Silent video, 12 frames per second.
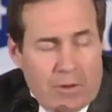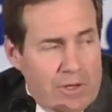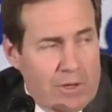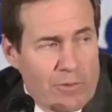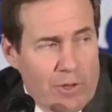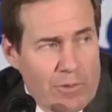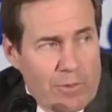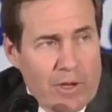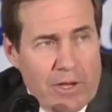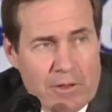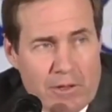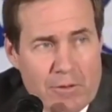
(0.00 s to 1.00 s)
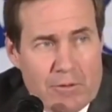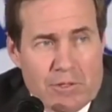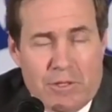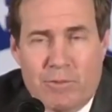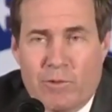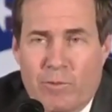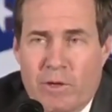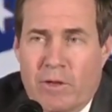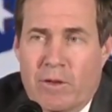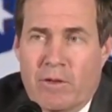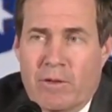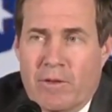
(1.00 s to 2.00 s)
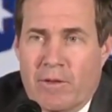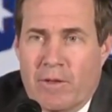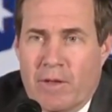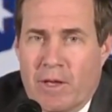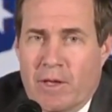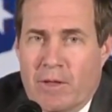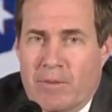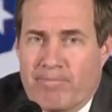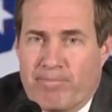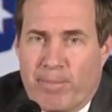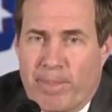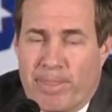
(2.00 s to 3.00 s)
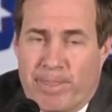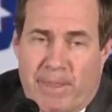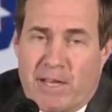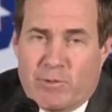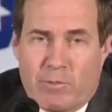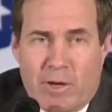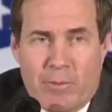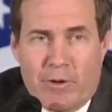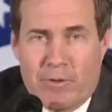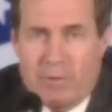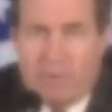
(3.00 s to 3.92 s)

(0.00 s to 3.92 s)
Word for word: commitment by the ownership to win, and that's what I'm here to